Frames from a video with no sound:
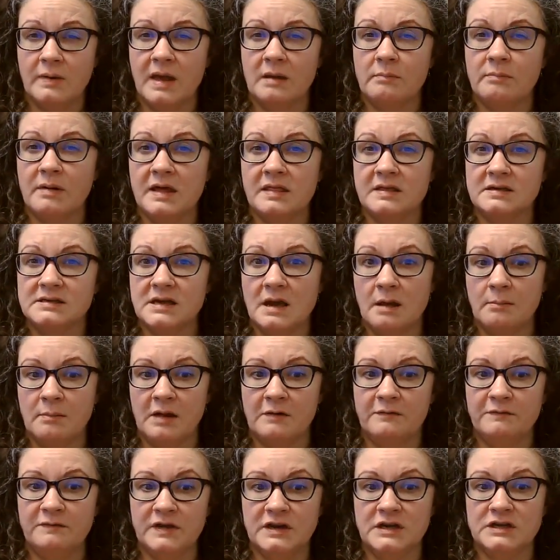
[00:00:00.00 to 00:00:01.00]
And by the time
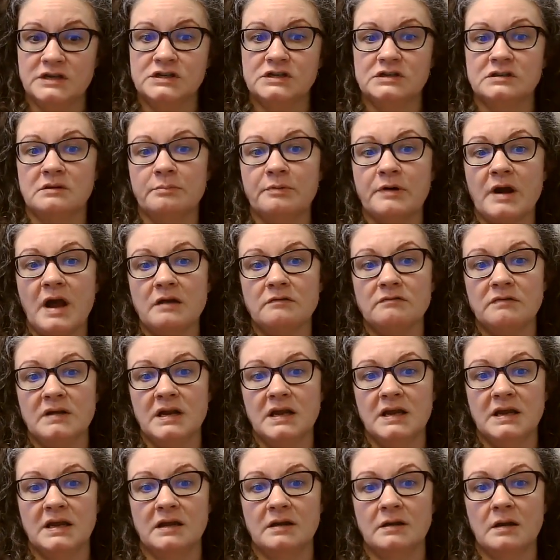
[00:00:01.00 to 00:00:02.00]
I finished the Pride
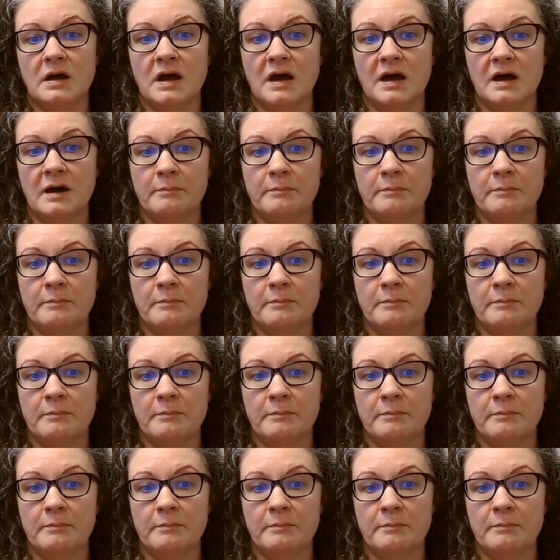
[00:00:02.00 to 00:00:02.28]
Reading